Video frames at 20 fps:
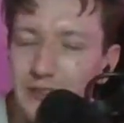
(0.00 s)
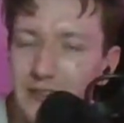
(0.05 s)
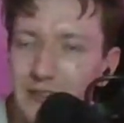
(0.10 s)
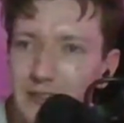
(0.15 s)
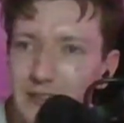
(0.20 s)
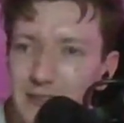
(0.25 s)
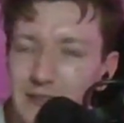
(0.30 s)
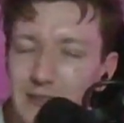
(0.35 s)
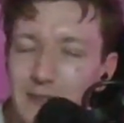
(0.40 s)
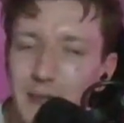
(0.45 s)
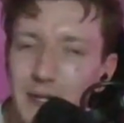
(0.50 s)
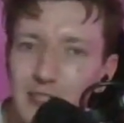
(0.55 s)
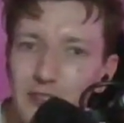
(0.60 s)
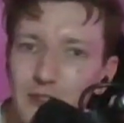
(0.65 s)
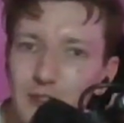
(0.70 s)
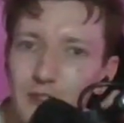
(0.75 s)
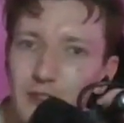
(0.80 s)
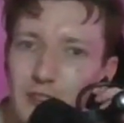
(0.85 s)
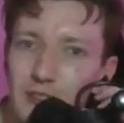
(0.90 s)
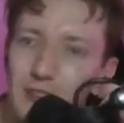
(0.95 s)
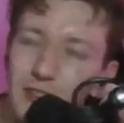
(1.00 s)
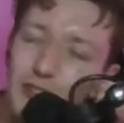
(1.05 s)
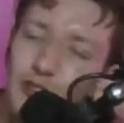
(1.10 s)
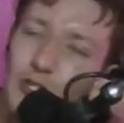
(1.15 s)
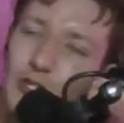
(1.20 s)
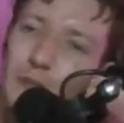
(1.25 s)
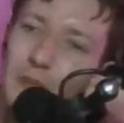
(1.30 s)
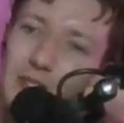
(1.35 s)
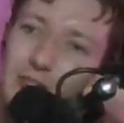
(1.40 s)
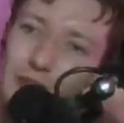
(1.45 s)
the person who's
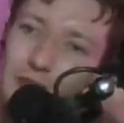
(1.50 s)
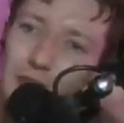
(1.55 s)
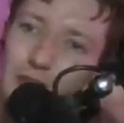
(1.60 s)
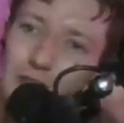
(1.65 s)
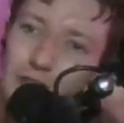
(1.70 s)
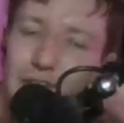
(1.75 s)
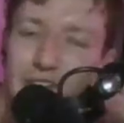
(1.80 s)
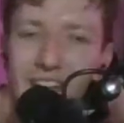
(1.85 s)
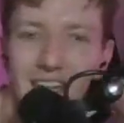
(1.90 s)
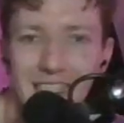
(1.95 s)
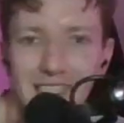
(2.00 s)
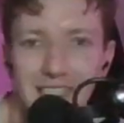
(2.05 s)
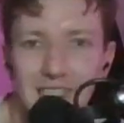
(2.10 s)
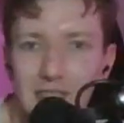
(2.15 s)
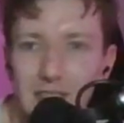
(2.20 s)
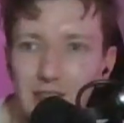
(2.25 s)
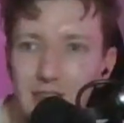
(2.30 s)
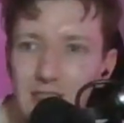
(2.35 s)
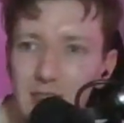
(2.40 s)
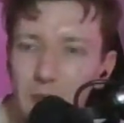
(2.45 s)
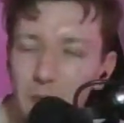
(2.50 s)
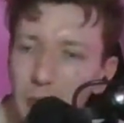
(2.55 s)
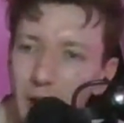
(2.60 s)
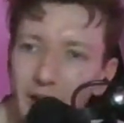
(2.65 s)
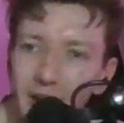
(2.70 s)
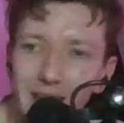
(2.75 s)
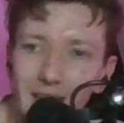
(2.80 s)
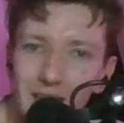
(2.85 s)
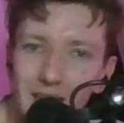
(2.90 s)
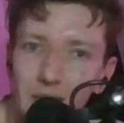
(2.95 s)
streaming is going too fast. There is a
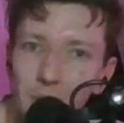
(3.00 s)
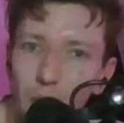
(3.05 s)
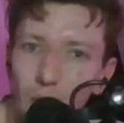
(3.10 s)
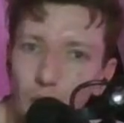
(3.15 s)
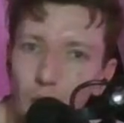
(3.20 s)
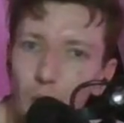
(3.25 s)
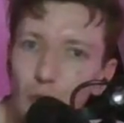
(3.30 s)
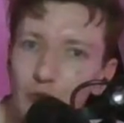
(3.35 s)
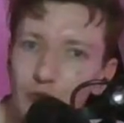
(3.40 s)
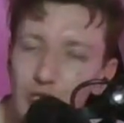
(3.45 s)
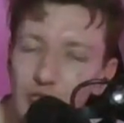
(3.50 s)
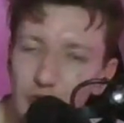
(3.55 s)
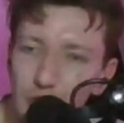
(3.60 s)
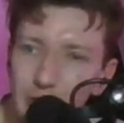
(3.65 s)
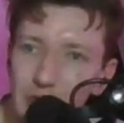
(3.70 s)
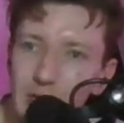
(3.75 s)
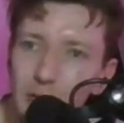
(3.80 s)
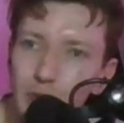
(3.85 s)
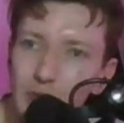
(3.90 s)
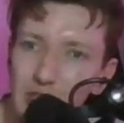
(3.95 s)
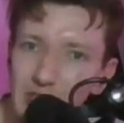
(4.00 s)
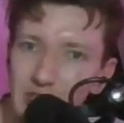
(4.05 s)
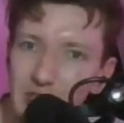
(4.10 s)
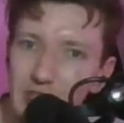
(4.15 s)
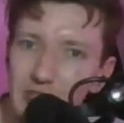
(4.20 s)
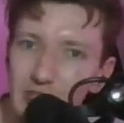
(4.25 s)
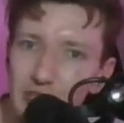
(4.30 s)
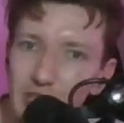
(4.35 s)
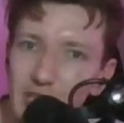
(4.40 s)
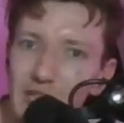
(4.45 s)
button at the bottom of the screen which
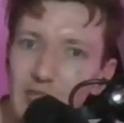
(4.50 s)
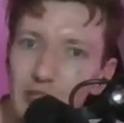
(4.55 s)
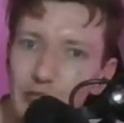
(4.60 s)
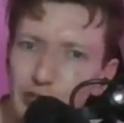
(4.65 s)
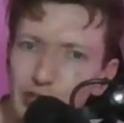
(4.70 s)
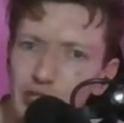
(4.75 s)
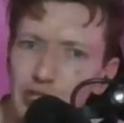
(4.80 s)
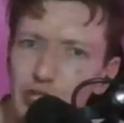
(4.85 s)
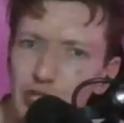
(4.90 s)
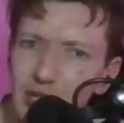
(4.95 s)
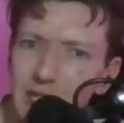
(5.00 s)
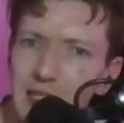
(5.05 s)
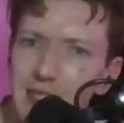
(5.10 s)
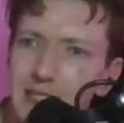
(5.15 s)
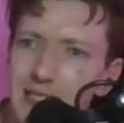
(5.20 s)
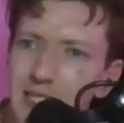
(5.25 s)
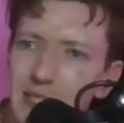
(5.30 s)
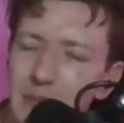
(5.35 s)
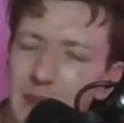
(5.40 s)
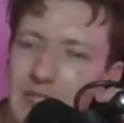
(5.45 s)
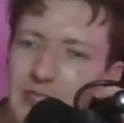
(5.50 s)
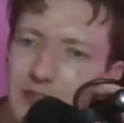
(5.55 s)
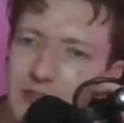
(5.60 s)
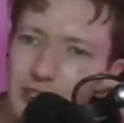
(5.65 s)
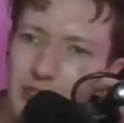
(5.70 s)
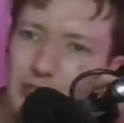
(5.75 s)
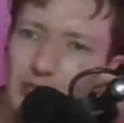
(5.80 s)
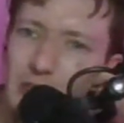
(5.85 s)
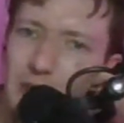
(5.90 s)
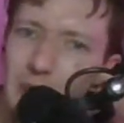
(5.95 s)
can change. You can change the speed of the
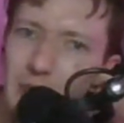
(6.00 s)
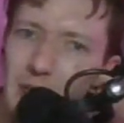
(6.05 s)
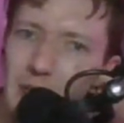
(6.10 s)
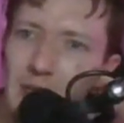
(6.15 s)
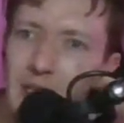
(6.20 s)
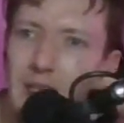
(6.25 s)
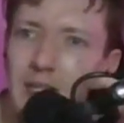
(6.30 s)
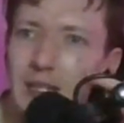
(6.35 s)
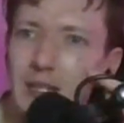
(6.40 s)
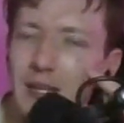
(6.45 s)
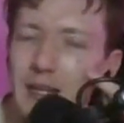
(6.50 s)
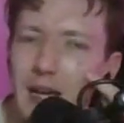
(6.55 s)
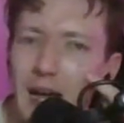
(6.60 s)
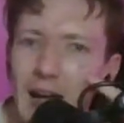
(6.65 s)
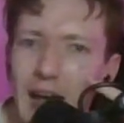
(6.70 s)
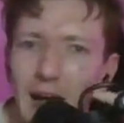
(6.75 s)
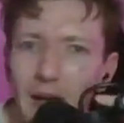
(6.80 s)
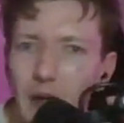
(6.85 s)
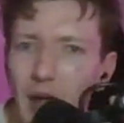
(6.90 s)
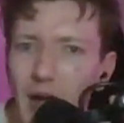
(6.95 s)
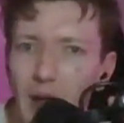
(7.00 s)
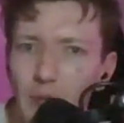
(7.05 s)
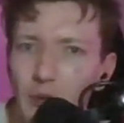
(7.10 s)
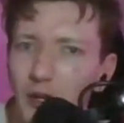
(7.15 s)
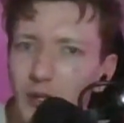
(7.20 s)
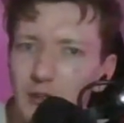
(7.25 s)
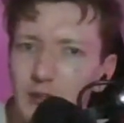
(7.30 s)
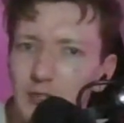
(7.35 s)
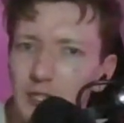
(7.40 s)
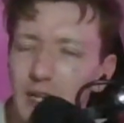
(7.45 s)
stream. I'm
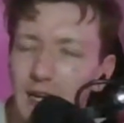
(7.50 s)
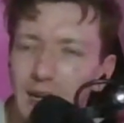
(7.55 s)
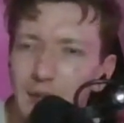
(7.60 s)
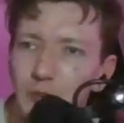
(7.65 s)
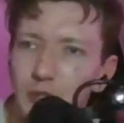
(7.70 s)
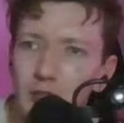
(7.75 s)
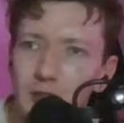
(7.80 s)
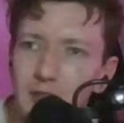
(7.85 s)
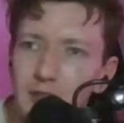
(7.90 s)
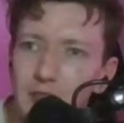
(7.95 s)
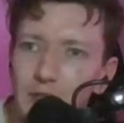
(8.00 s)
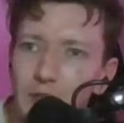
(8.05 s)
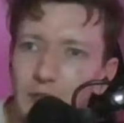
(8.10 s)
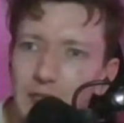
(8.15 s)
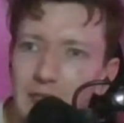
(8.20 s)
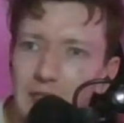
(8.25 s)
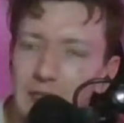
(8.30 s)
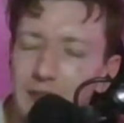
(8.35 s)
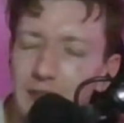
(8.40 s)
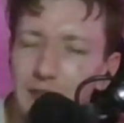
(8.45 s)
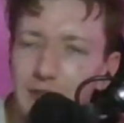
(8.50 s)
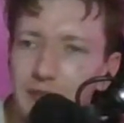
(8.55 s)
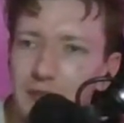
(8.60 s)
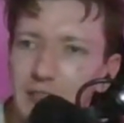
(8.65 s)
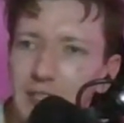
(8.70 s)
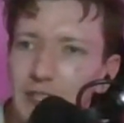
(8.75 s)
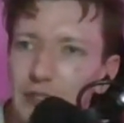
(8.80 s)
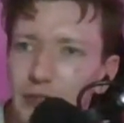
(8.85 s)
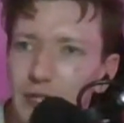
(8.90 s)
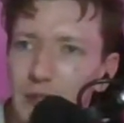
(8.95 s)
not talking
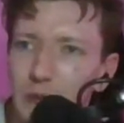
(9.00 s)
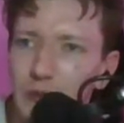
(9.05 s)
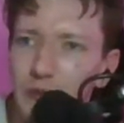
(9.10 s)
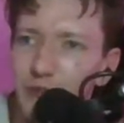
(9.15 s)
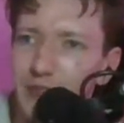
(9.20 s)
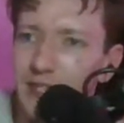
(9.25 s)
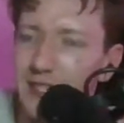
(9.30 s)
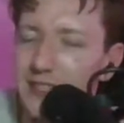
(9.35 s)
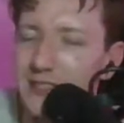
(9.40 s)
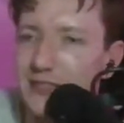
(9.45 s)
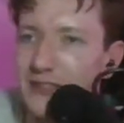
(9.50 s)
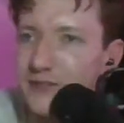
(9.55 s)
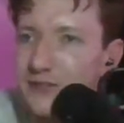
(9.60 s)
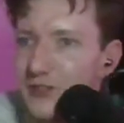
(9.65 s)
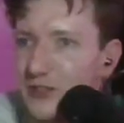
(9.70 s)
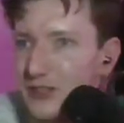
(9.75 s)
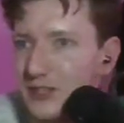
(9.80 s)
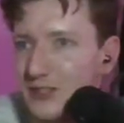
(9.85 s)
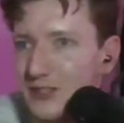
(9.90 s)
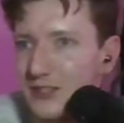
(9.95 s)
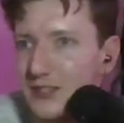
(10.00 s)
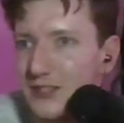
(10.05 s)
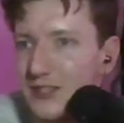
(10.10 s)
incredibly fast, unfortunately.